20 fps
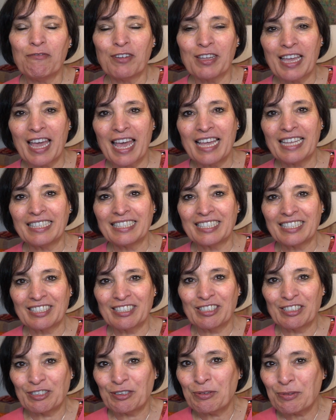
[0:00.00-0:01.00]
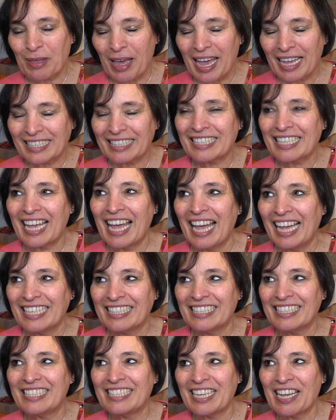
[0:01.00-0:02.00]
forget to do that,
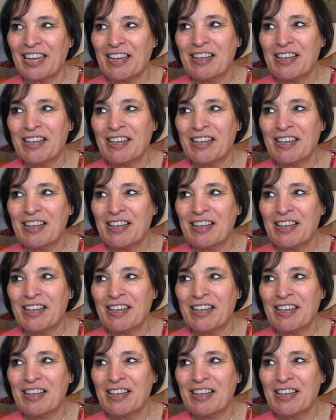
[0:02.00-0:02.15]
and